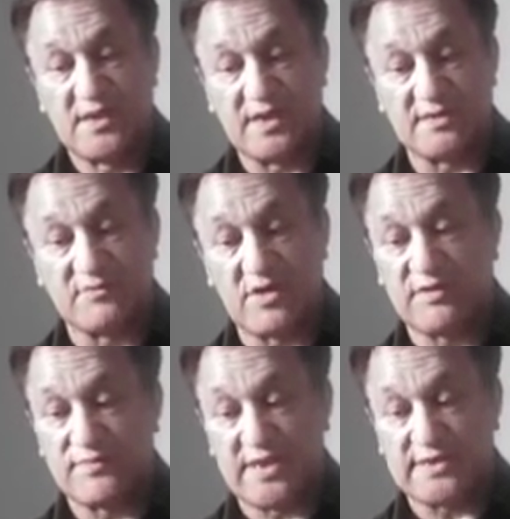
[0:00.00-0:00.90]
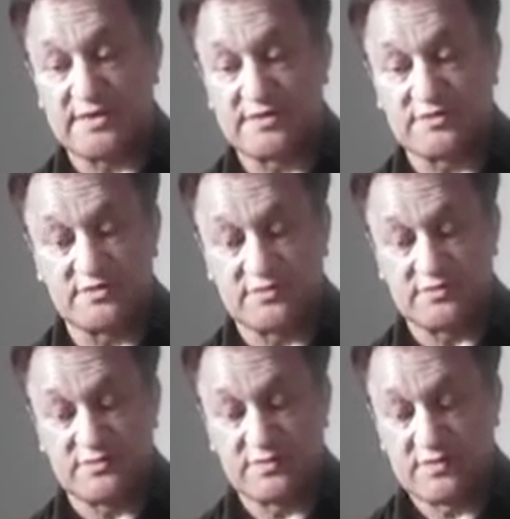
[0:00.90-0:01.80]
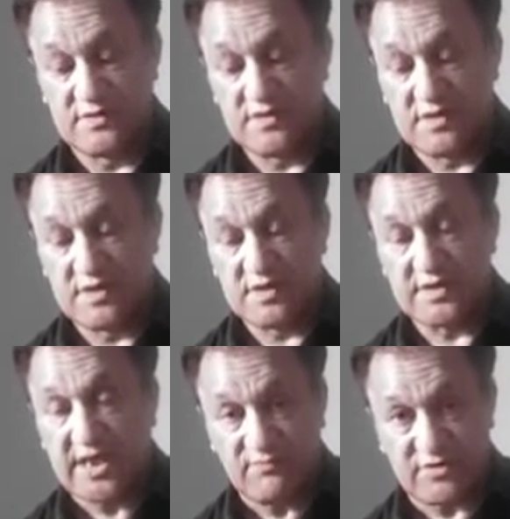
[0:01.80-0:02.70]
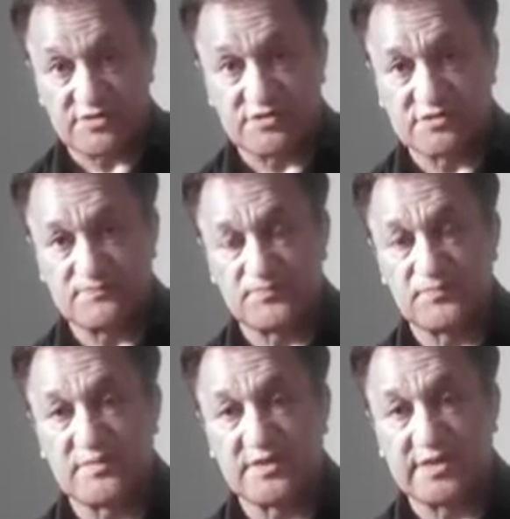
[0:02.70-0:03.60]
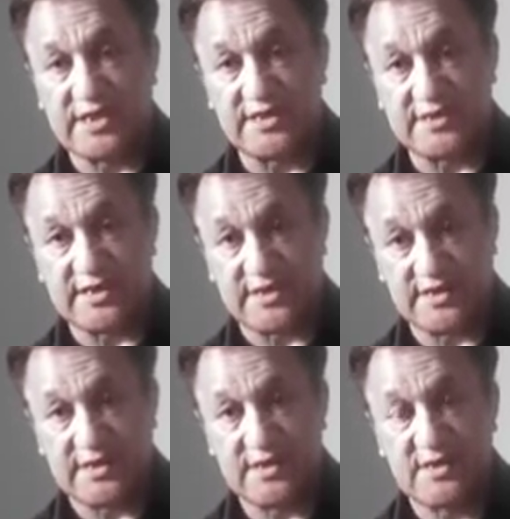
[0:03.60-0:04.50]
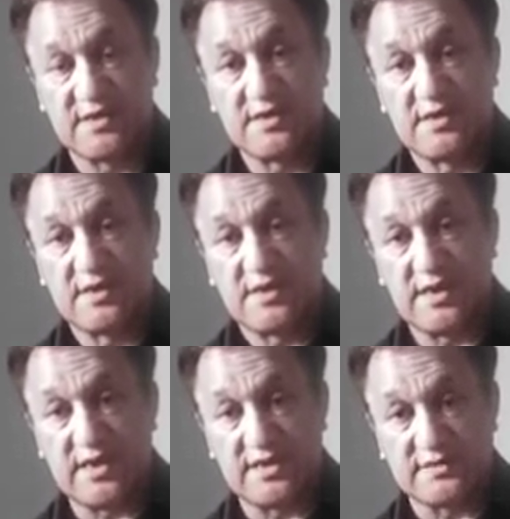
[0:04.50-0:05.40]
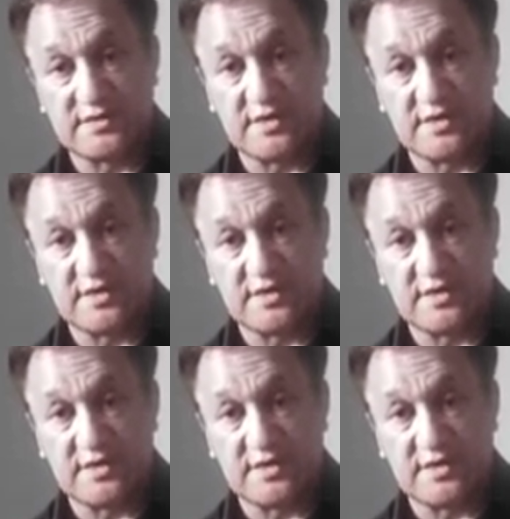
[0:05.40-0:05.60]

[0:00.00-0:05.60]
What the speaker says: and I'm going back into Cambridge, Kihikihi, and